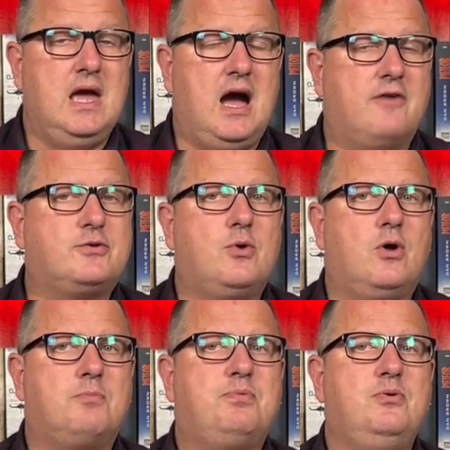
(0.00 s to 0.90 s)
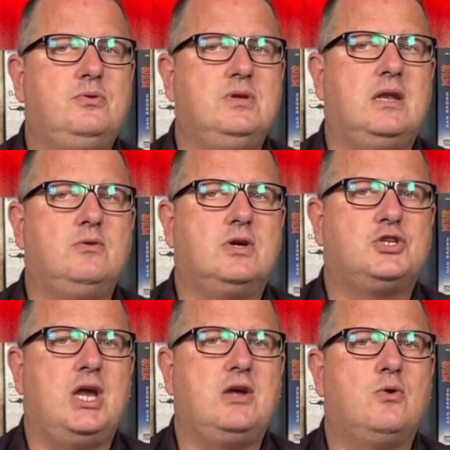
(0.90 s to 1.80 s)
After all, Putin and
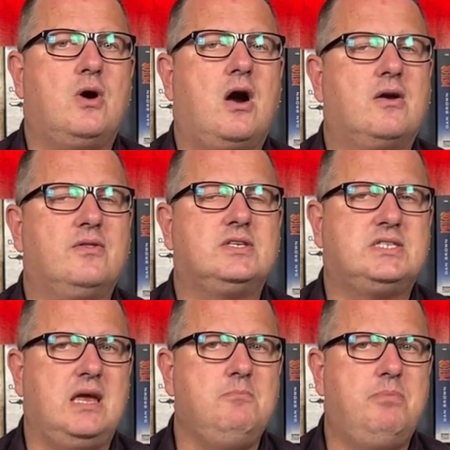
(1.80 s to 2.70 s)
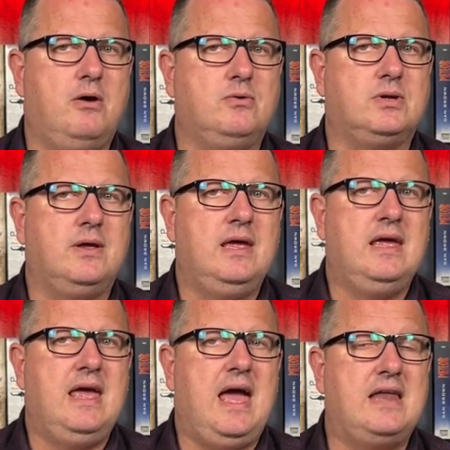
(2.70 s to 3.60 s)
Lukashenko are in the same boat,
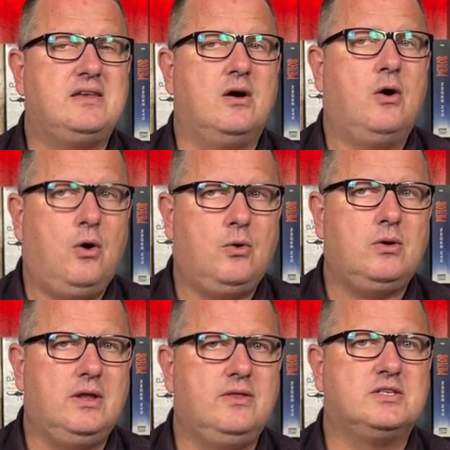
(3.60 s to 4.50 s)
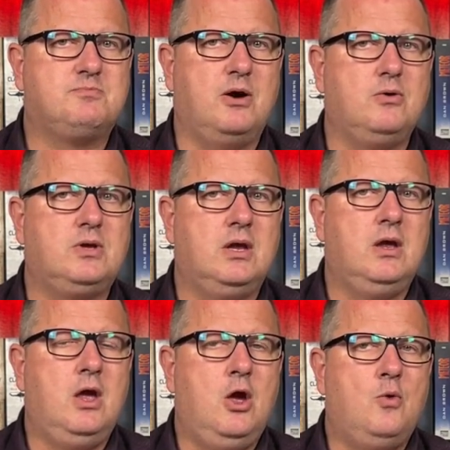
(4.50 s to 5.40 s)
and a hole in this boat
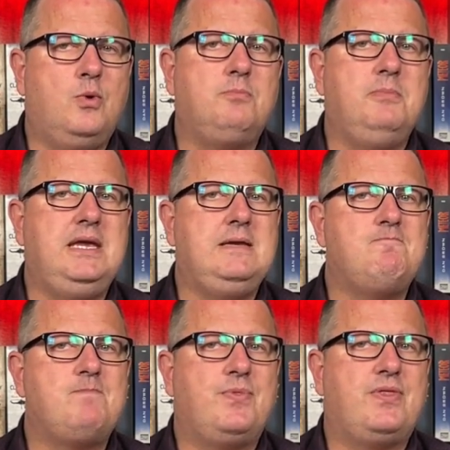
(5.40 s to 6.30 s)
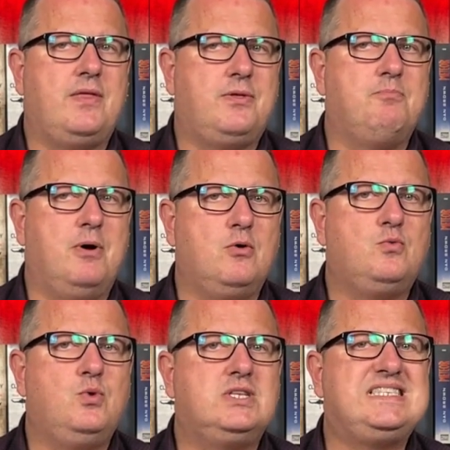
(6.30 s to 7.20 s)
would mean that the
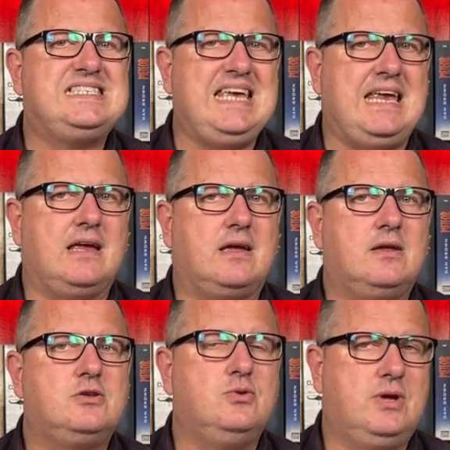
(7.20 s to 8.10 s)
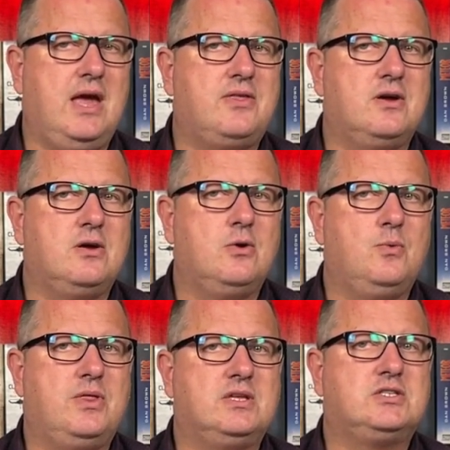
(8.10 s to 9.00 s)
boat would sink together
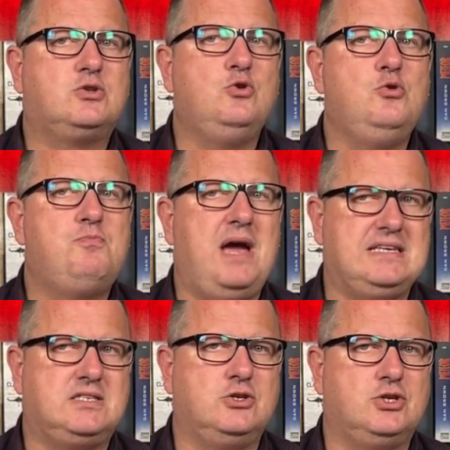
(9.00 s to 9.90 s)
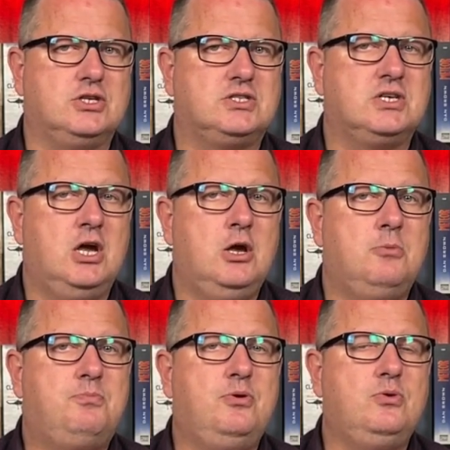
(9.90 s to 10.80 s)
with its two passengers,
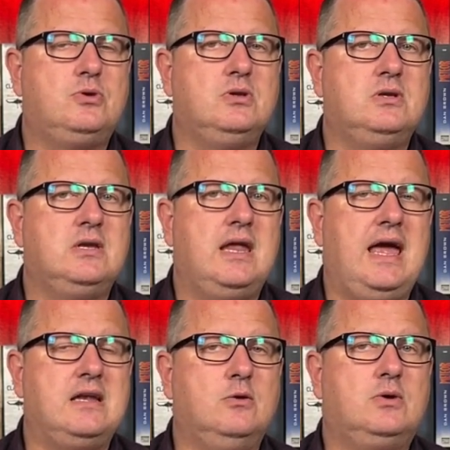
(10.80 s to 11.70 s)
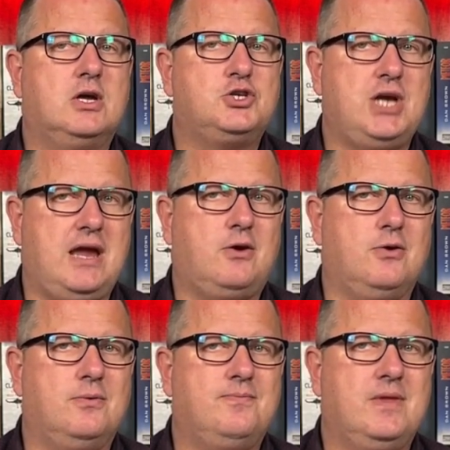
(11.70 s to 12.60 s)
Putin and
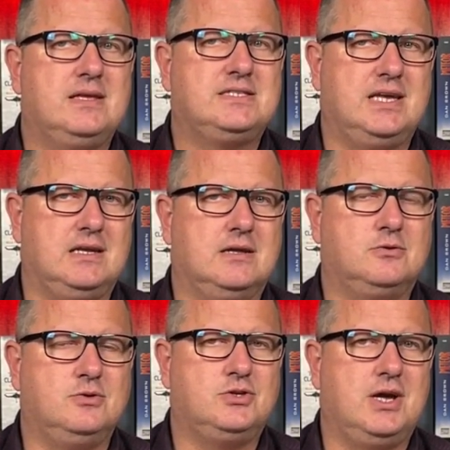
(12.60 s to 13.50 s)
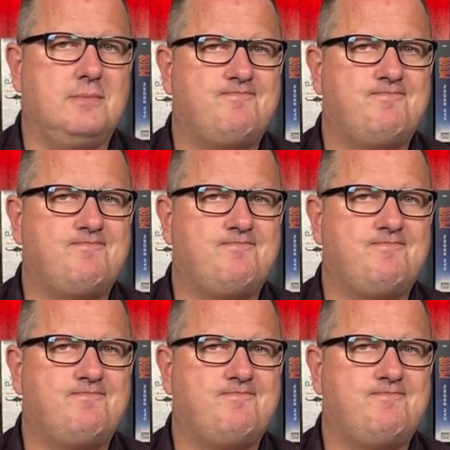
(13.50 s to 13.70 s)
Lukashenko, said Latushka.